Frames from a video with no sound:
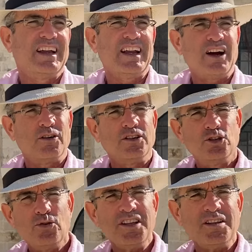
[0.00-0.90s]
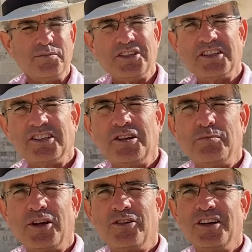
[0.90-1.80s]
Now, during the Byzantine
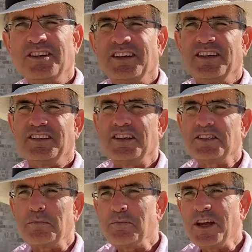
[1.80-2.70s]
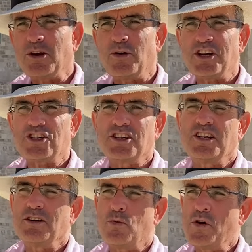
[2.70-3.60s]
period, there's a big
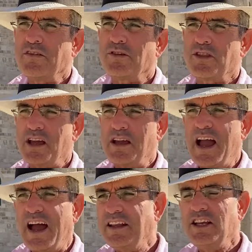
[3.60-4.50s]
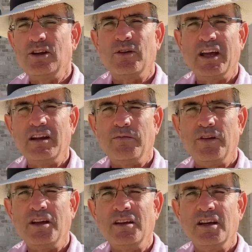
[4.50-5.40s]
question whether they had here
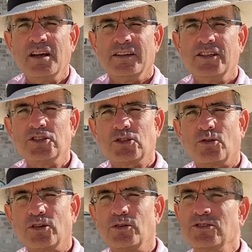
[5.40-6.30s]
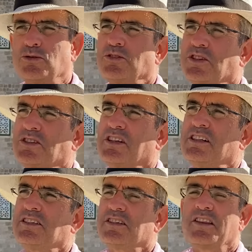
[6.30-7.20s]
anything. The historical sources
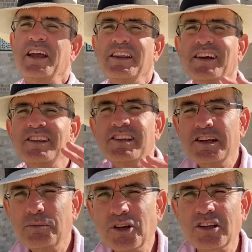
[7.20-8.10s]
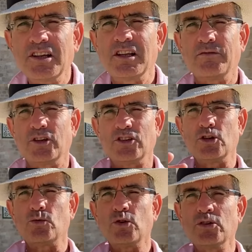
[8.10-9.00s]
tell us that they deliberately left it
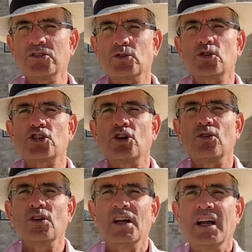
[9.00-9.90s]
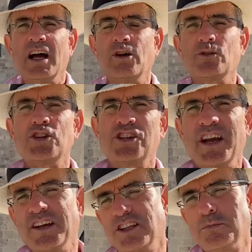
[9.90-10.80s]
in ruins to show how
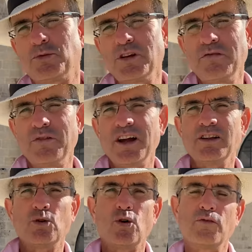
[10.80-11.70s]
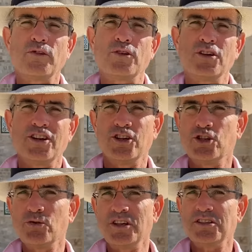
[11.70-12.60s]
Christianity prevailed over
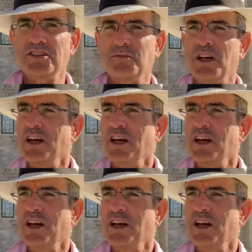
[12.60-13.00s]
Judaism.